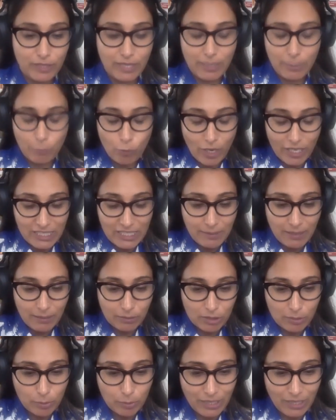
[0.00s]

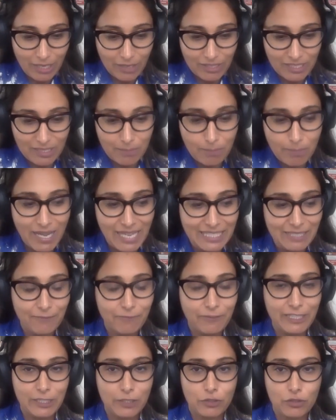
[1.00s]
put out as
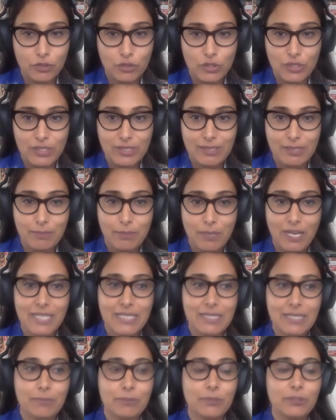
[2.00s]
many vehicles as
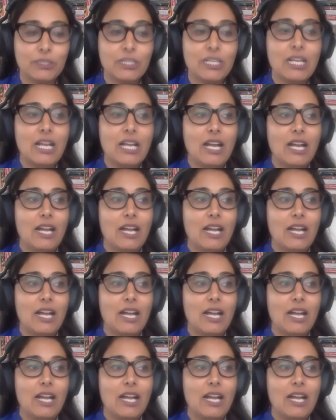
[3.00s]
possible.